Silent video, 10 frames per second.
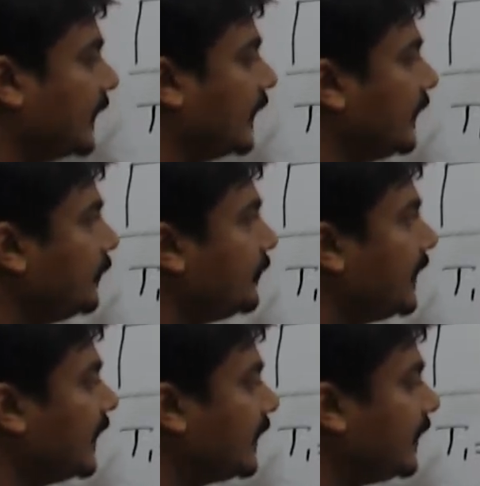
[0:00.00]
and
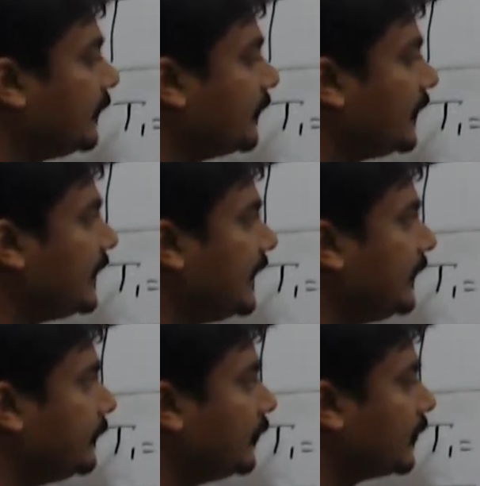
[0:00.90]
we are given
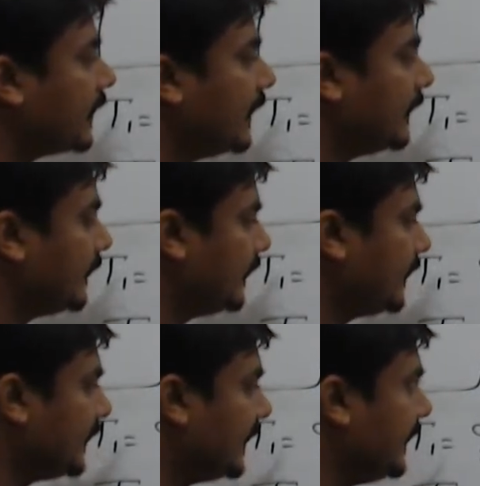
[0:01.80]
T4
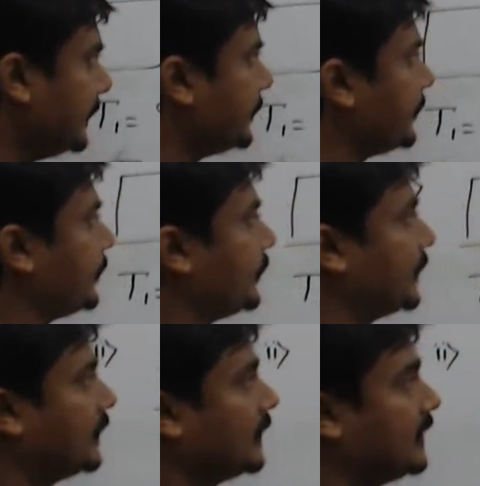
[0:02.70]
as 3.
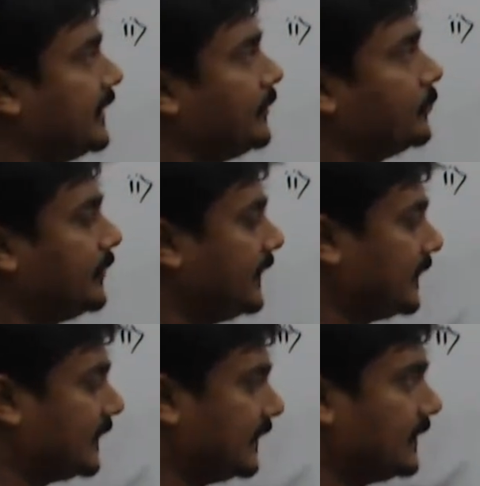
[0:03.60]
T2
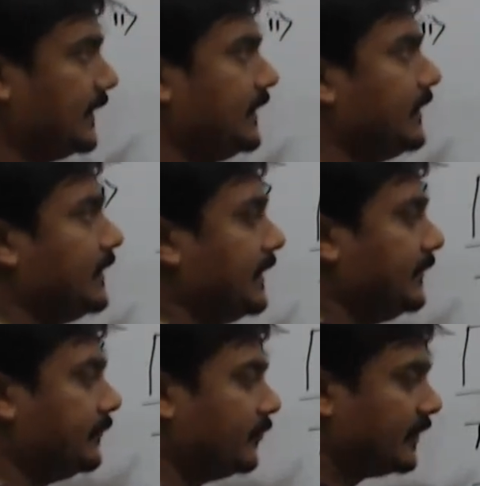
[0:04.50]
is 13,
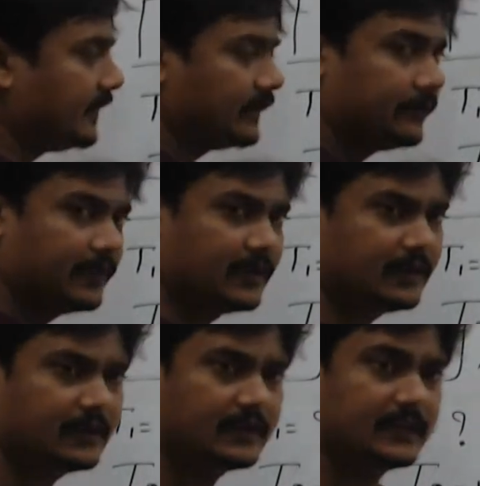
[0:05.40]
T4 is our